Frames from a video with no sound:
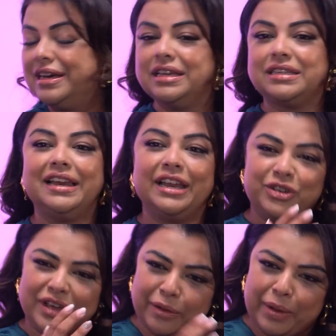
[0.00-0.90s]
Right. So I
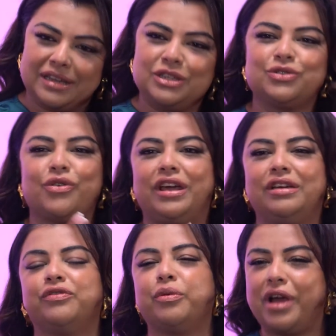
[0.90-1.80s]
literally went
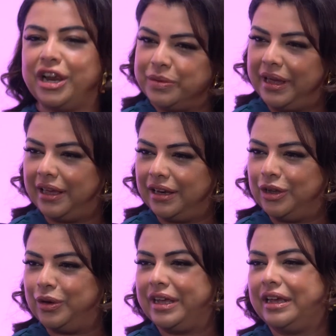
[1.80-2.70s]
straight from graduating in
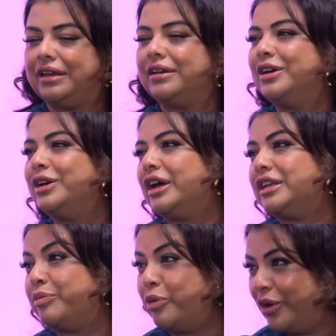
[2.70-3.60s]
uni I
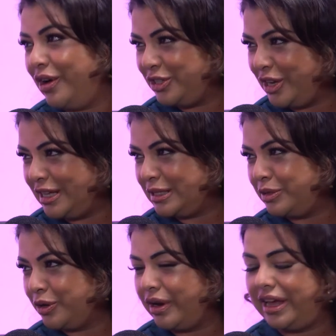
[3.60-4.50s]
did a broadcast journalism
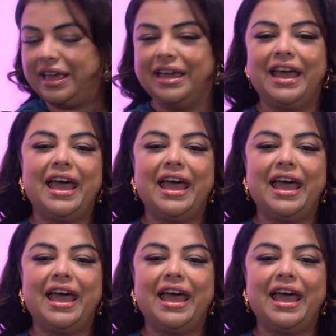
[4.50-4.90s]
degree.